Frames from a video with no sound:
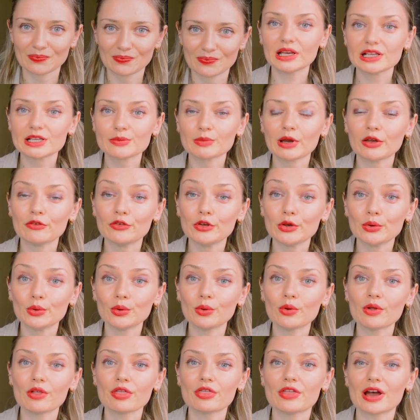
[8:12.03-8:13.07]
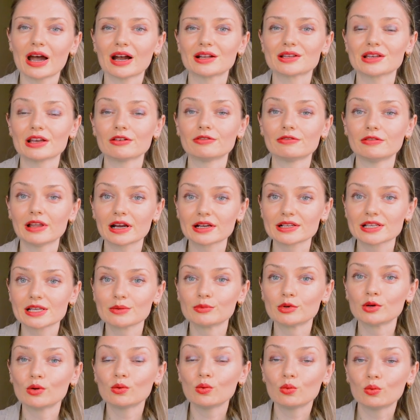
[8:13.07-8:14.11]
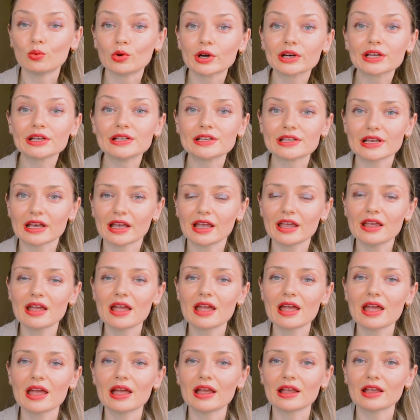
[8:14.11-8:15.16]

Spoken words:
It's my view that a flexible working day